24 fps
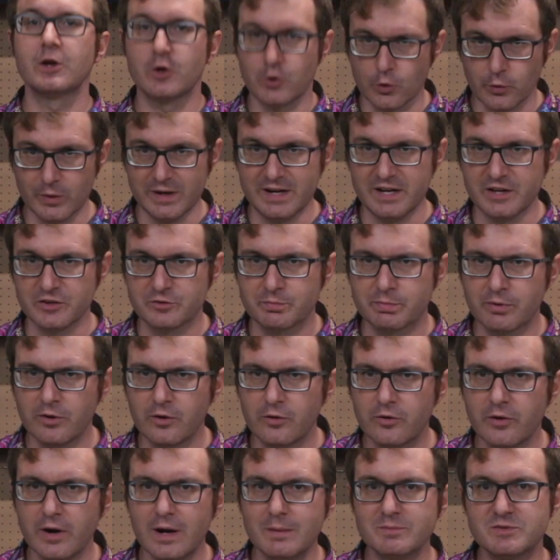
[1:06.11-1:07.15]
Greetings
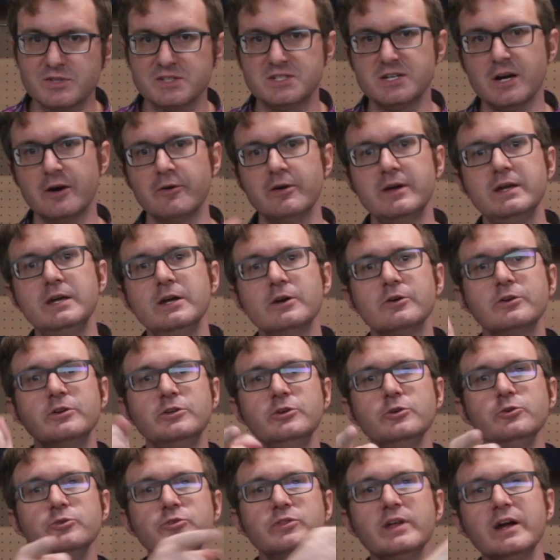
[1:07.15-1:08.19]
programs, Atari here,
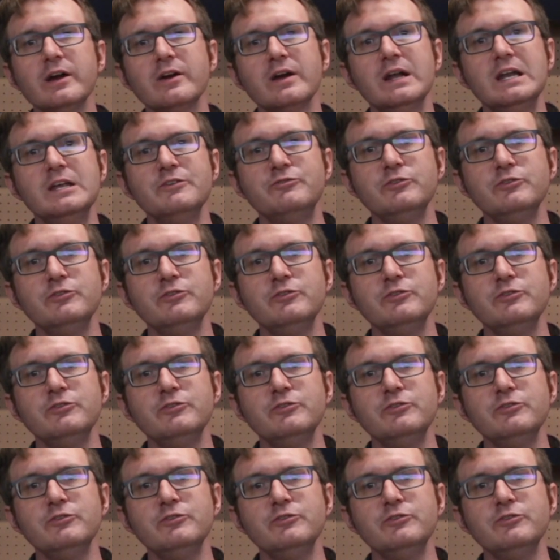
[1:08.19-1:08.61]
you there, and